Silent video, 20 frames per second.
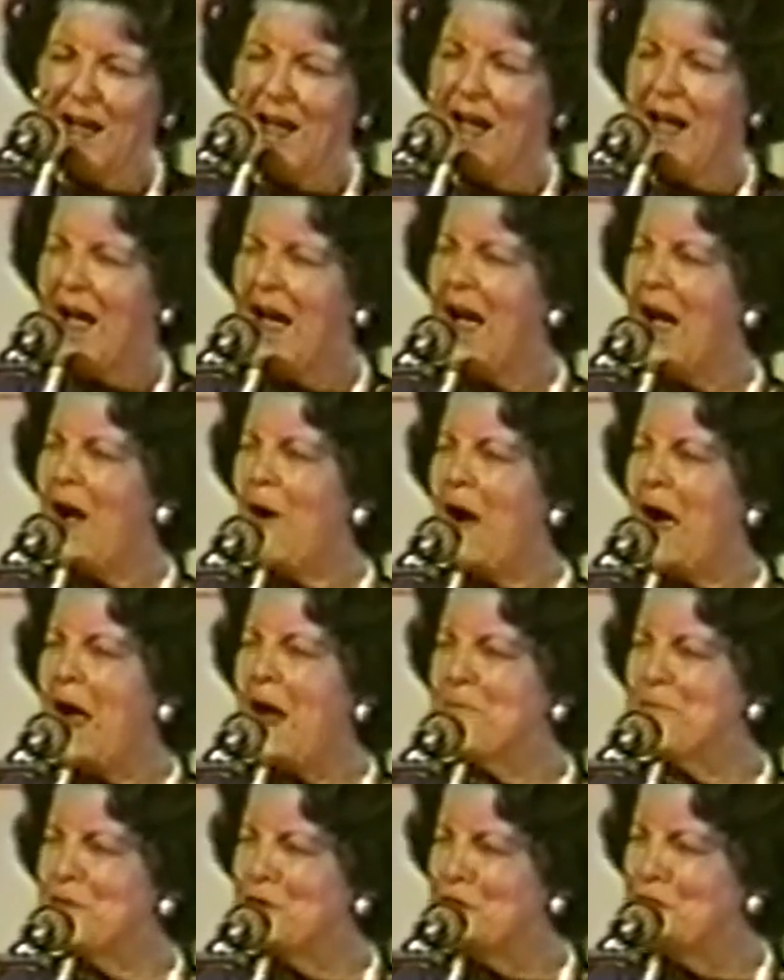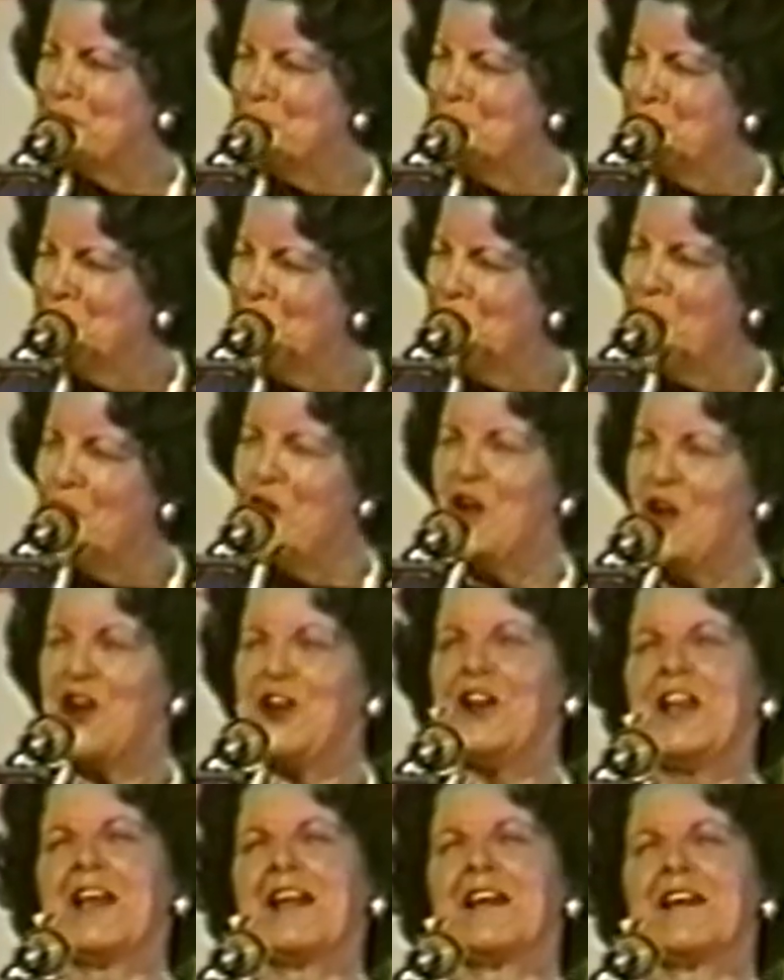How I'm
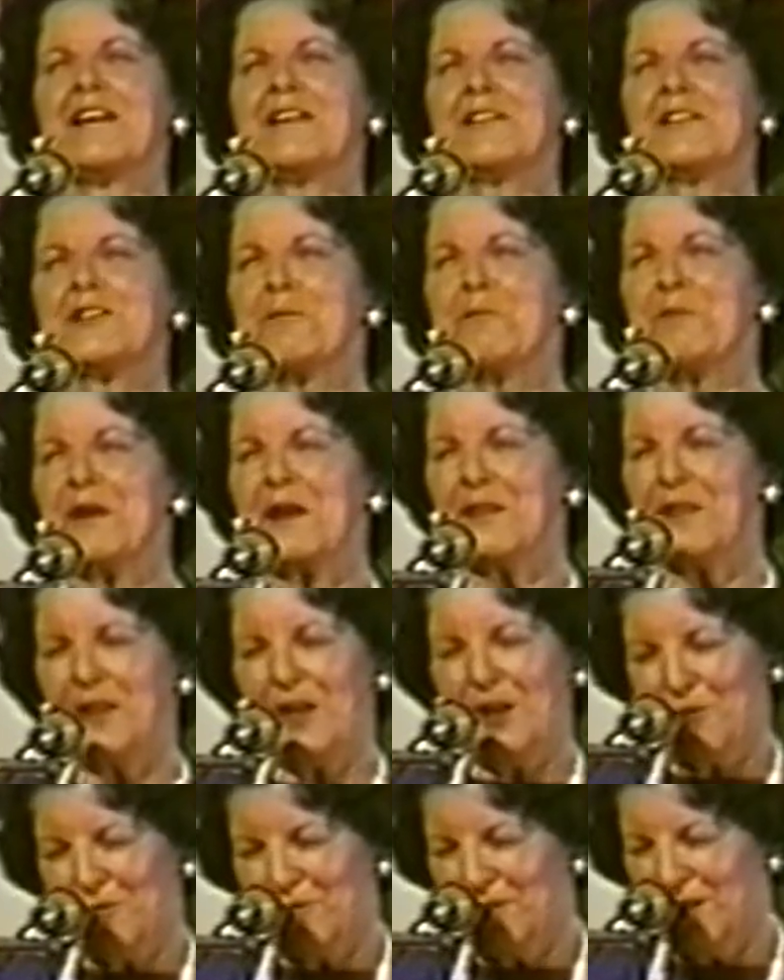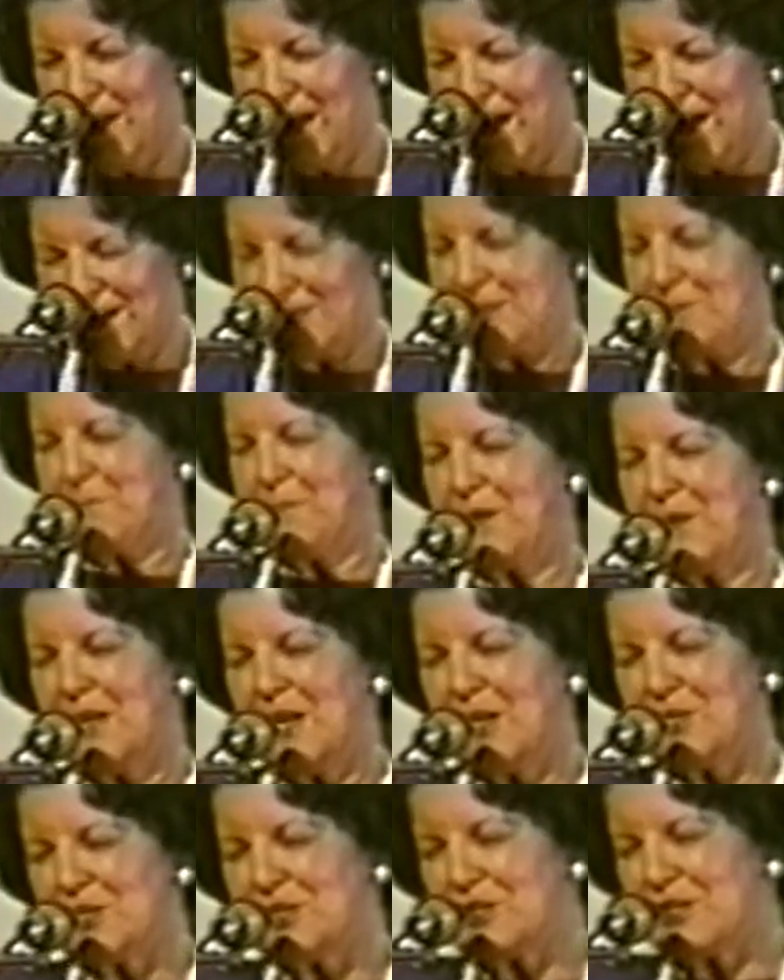yearning to be the only
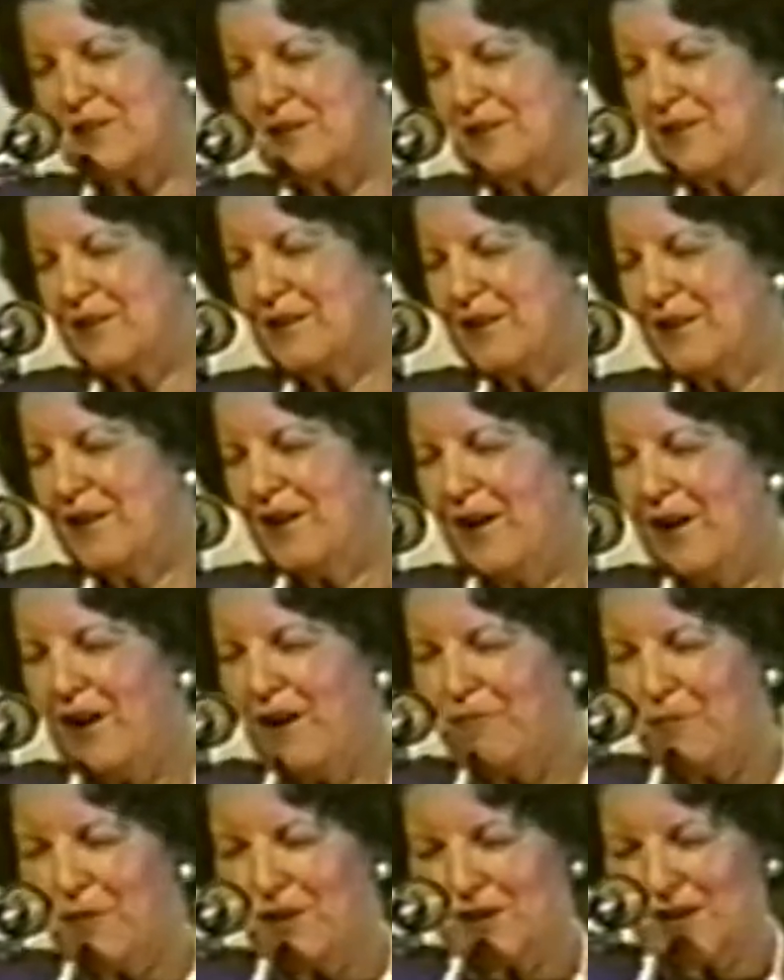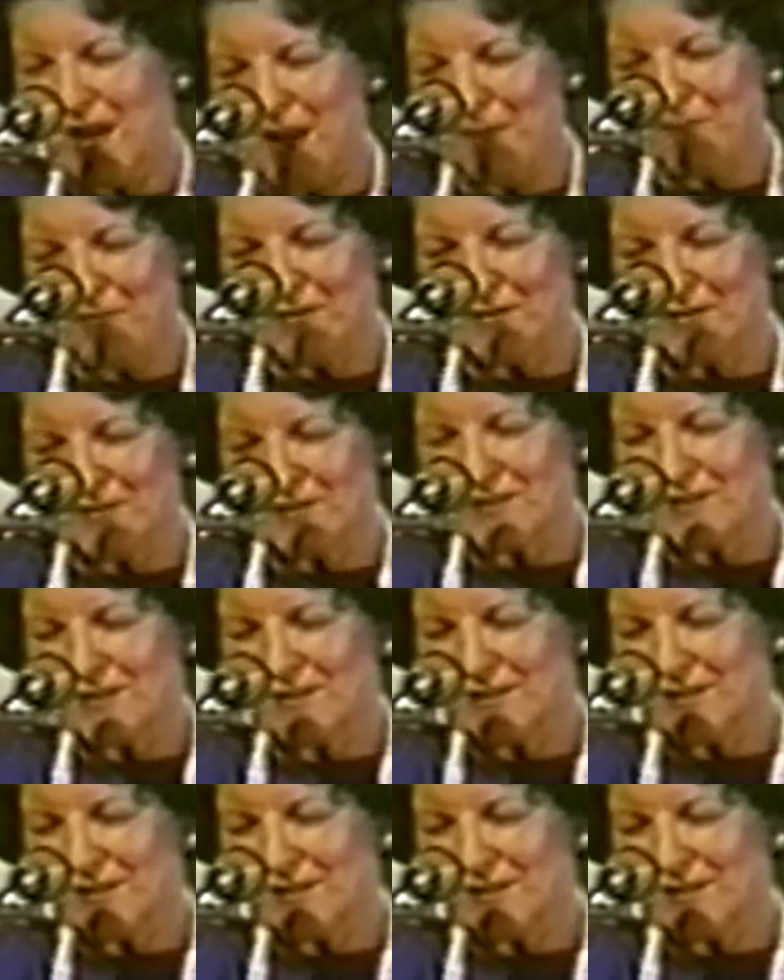explanation of what happens